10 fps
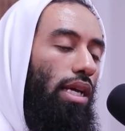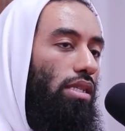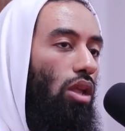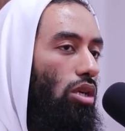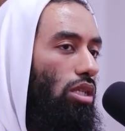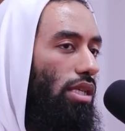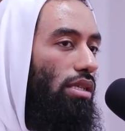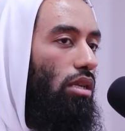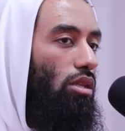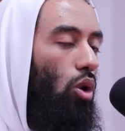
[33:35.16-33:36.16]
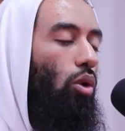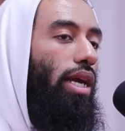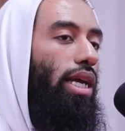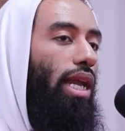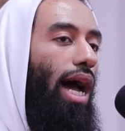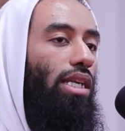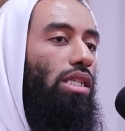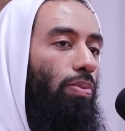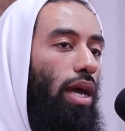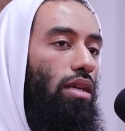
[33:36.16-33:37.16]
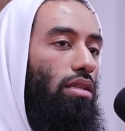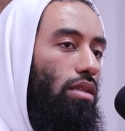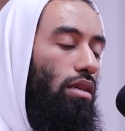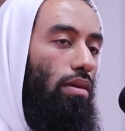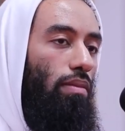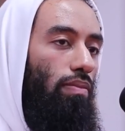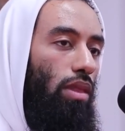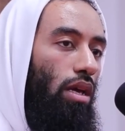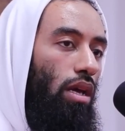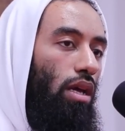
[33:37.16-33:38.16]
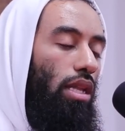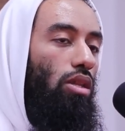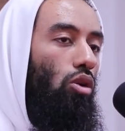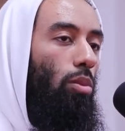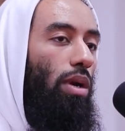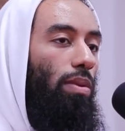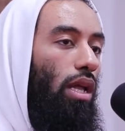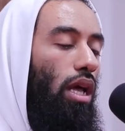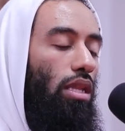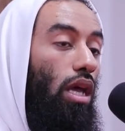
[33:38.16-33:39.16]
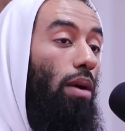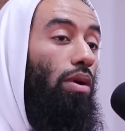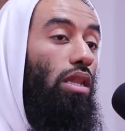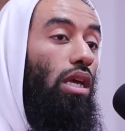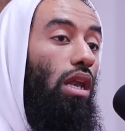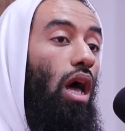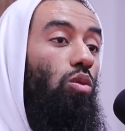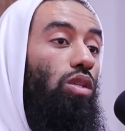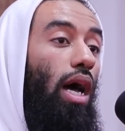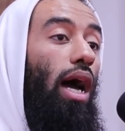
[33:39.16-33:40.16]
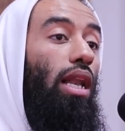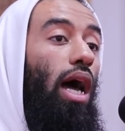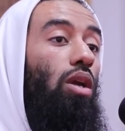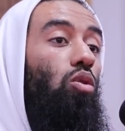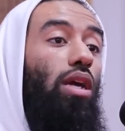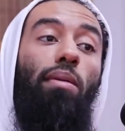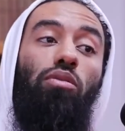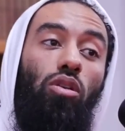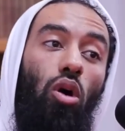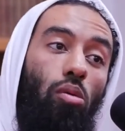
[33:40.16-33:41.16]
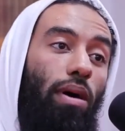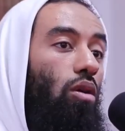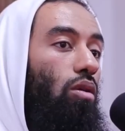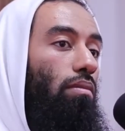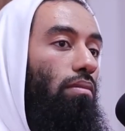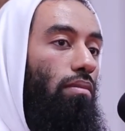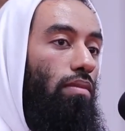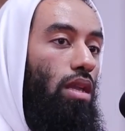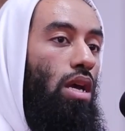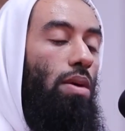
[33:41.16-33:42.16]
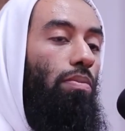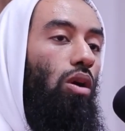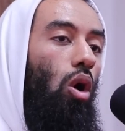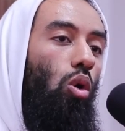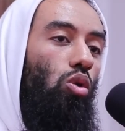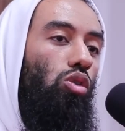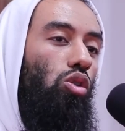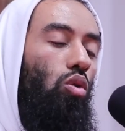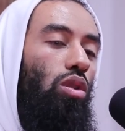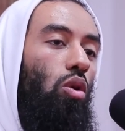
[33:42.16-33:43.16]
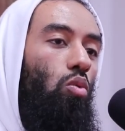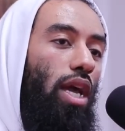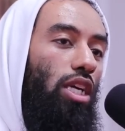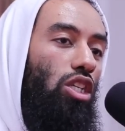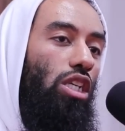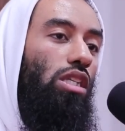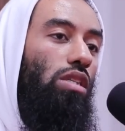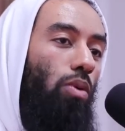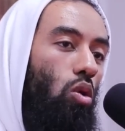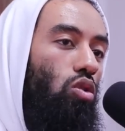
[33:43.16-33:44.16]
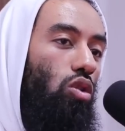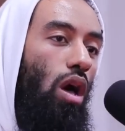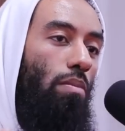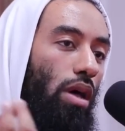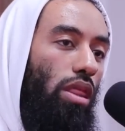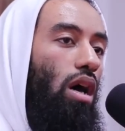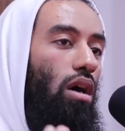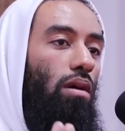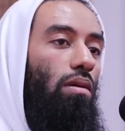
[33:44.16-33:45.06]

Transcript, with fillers: It's not just the tawheed aspect that Umar ibn Khattab radiallahu ta'ala anhu came to know about, but also the way she spoke to her mother.